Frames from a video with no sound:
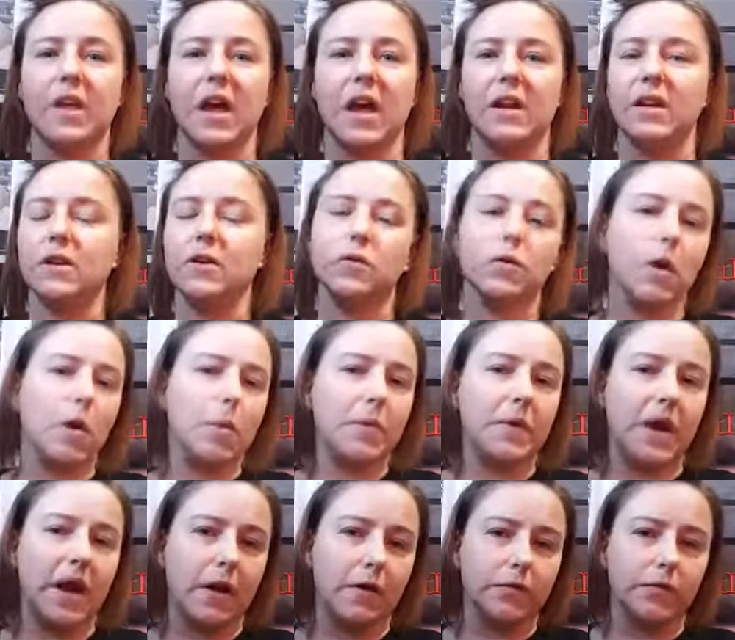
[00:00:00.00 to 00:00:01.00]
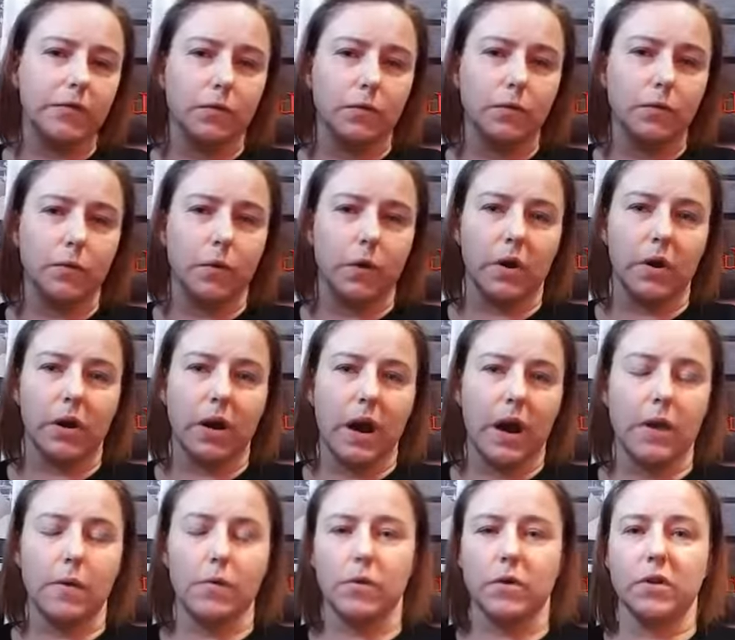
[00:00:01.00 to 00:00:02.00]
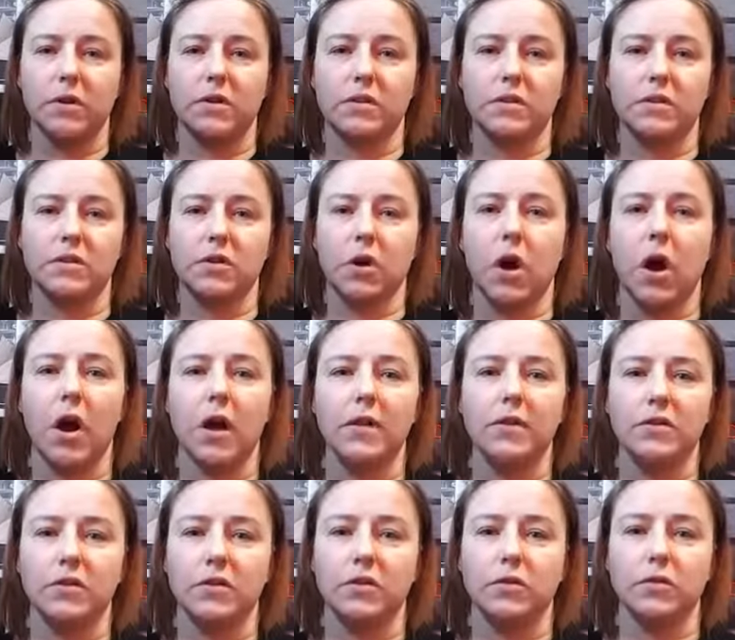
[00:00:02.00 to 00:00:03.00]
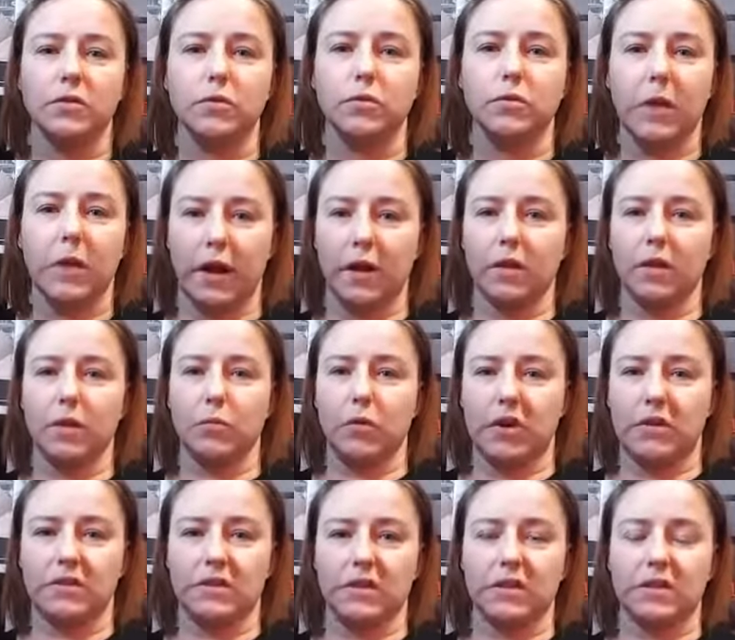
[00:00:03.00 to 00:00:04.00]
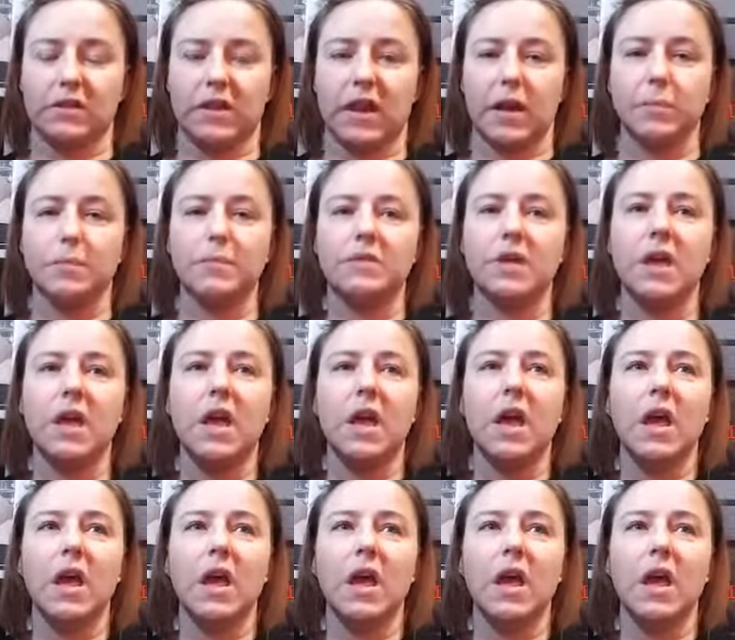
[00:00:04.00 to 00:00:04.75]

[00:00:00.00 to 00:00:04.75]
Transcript: I didn't grow up in a household where I was taught to do regular breast exams,